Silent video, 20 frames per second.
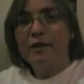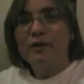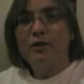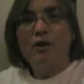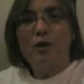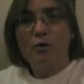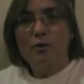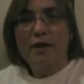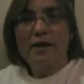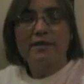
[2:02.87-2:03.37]

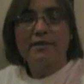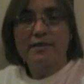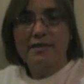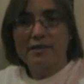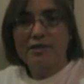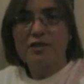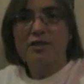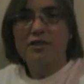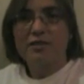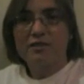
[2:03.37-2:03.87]
you know has
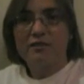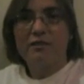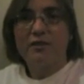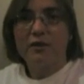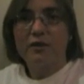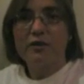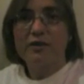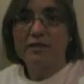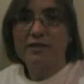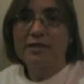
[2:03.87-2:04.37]
such a
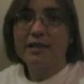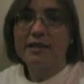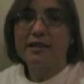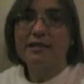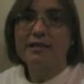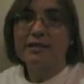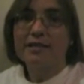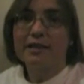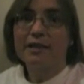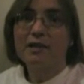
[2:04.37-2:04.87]
severe
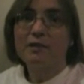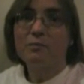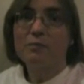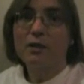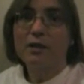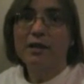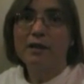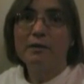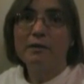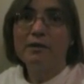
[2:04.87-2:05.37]
disease, it
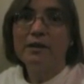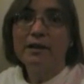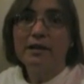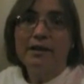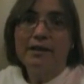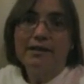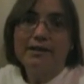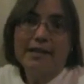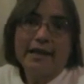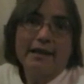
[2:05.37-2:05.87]
can really
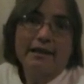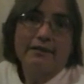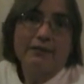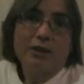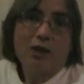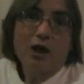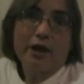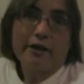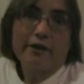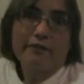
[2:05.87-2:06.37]
take a
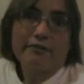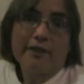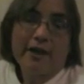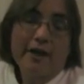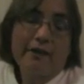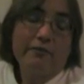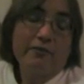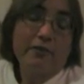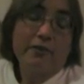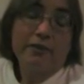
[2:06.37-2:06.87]
lot of
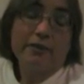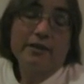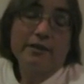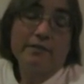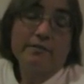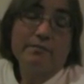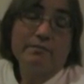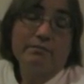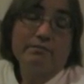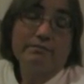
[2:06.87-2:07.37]
effort
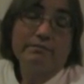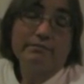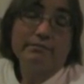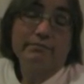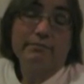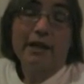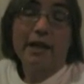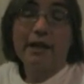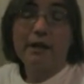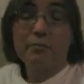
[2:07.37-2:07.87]

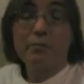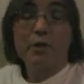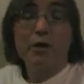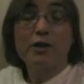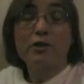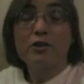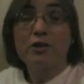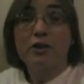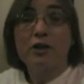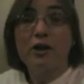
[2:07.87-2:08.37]
and
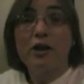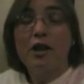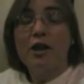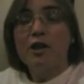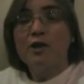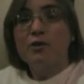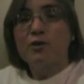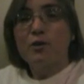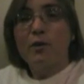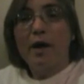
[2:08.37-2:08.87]
pressure.
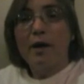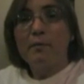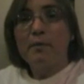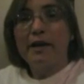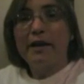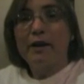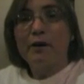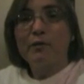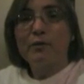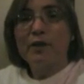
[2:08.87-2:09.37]
So I
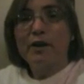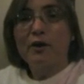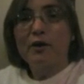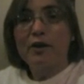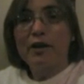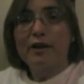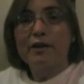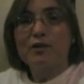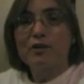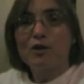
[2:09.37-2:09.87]
went out
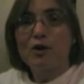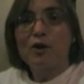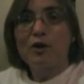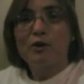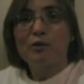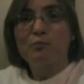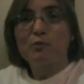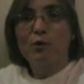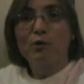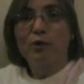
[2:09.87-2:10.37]
there and I
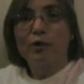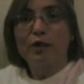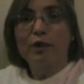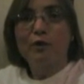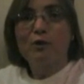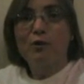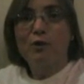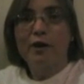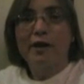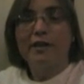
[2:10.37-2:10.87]
started
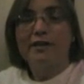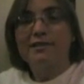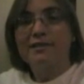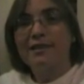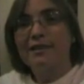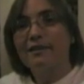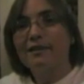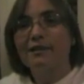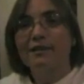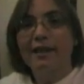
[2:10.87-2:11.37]
rolling
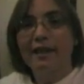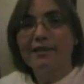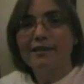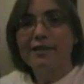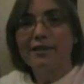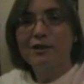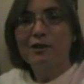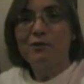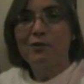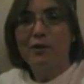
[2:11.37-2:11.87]
coins and
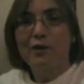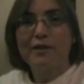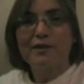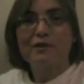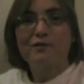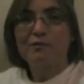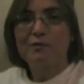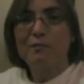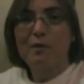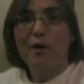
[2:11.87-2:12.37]
collecting
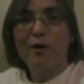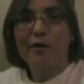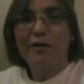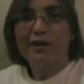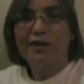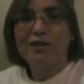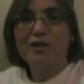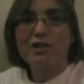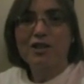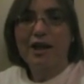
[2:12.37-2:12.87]
coins from all
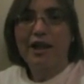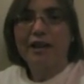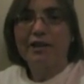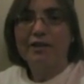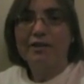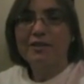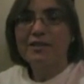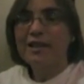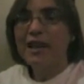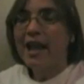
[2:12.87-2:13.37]
these
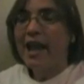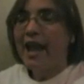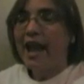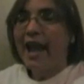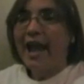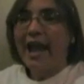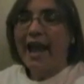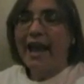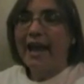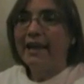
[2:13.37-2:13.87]
shiners,
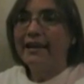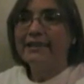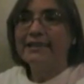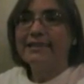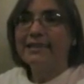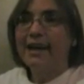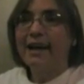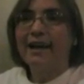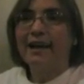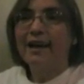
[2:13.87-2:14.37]

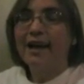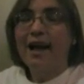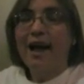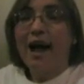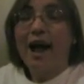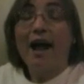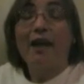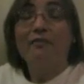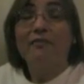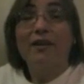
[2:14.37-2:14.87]
and
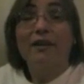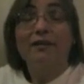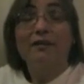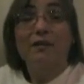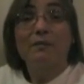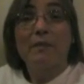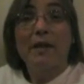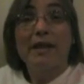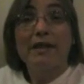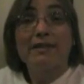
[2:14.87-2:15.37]
I
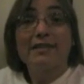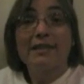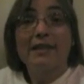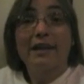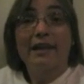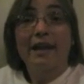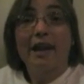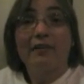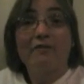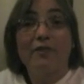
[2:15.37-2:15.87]
felt
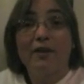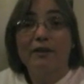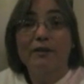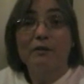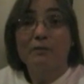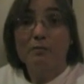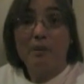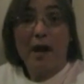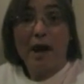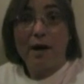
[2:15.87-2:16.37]
amazing. I
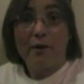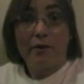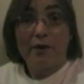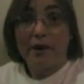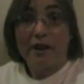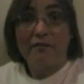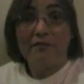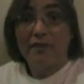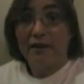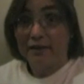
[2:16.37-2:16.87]
felt
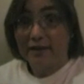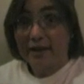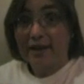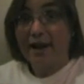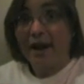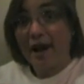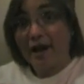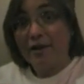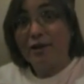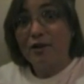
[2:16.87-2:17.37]
empowered. I felt
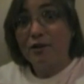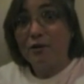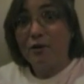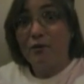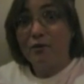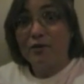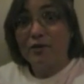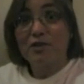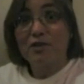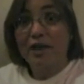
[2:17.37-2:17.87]
like I could
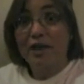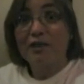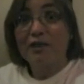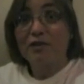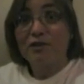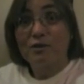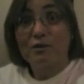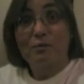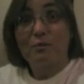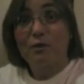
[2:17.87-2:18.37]
go and
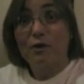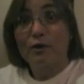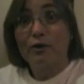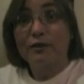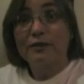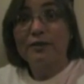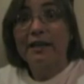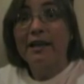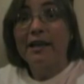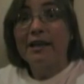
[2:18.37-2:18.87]
change the
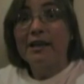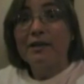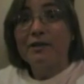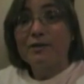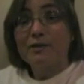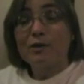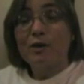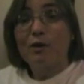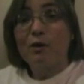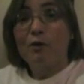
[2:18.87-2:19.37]
world.
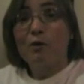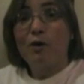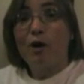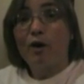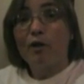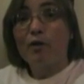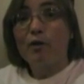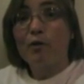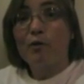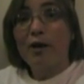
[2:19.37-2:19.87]
So
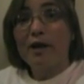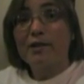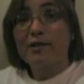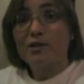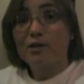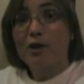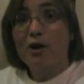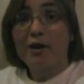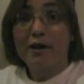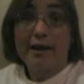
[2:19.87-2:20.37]
although I
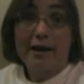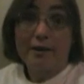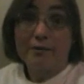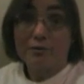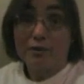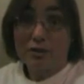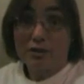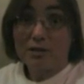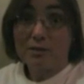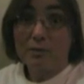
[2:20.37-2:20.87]
started
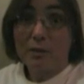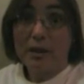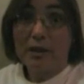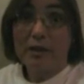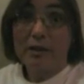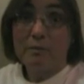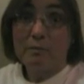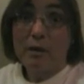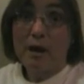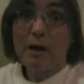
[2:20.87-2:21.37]
out just
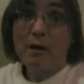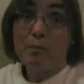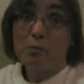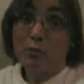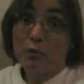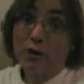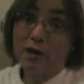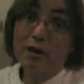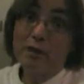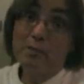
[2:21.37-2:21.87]
being a
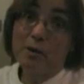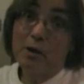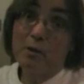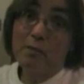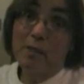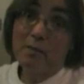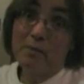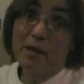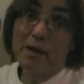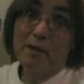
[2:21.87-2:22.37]
mom worrying
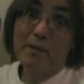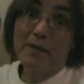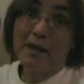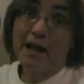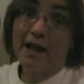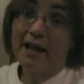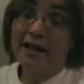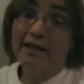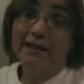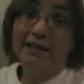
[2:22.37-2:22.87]
about my
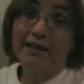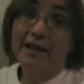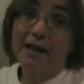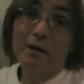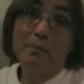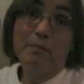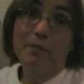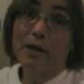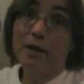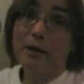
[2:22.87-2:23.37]
baby, I ended
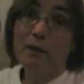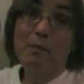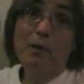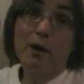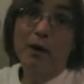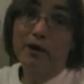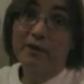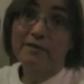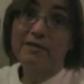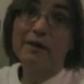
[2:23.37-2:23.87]
up being a
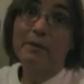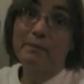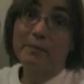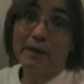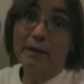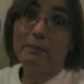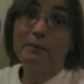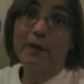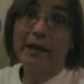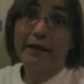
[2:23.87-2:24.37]
part of
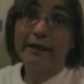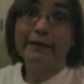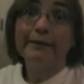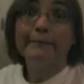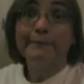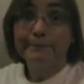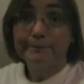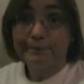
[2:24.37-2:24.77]
something big.